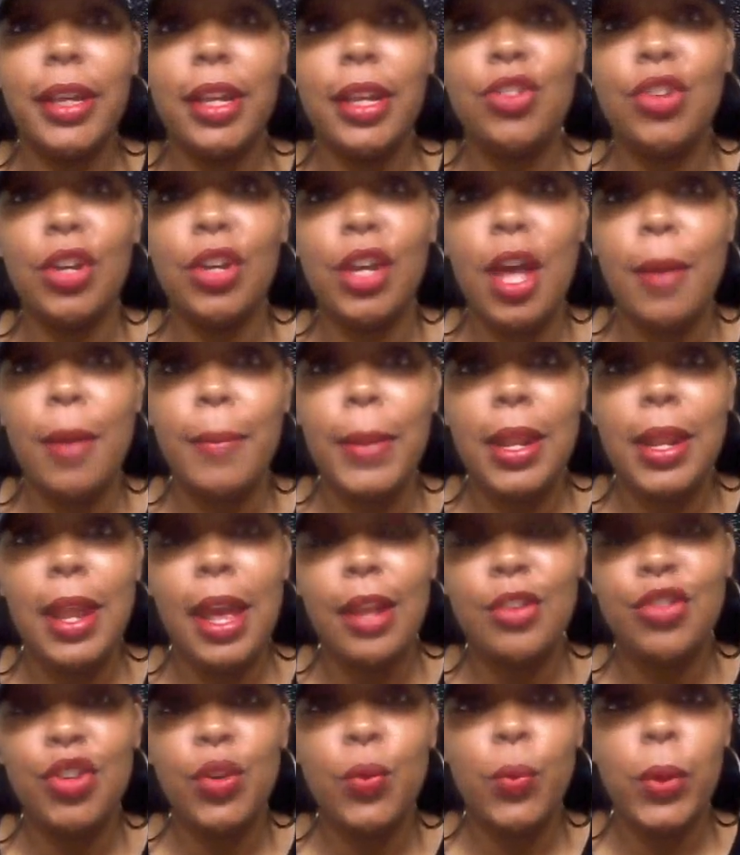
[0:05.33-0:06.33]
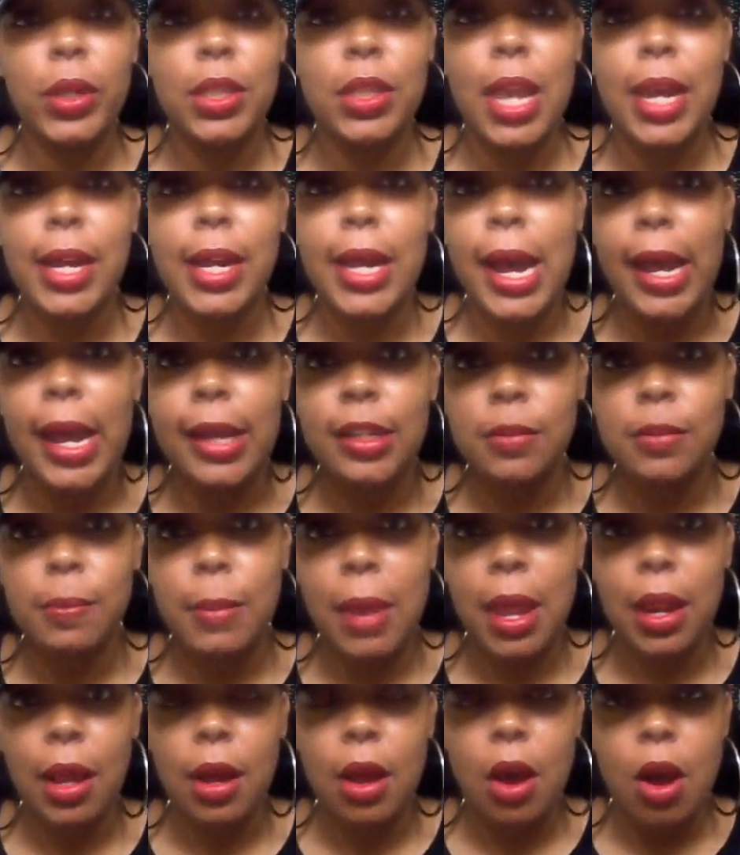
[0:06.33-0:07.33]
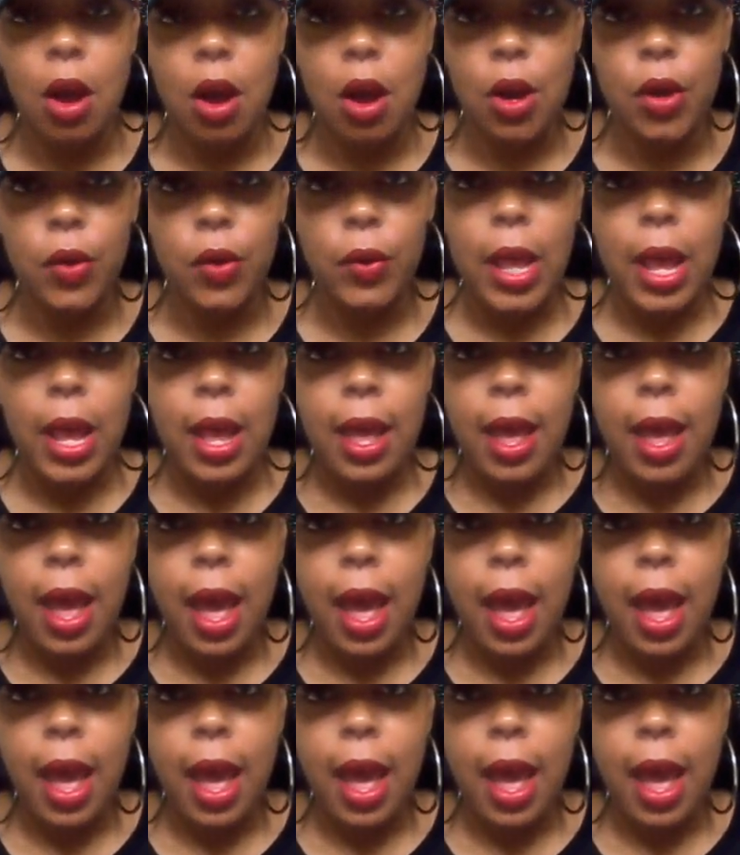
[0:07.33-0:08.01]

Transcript: Alicia coming at you with a cosmetic haul.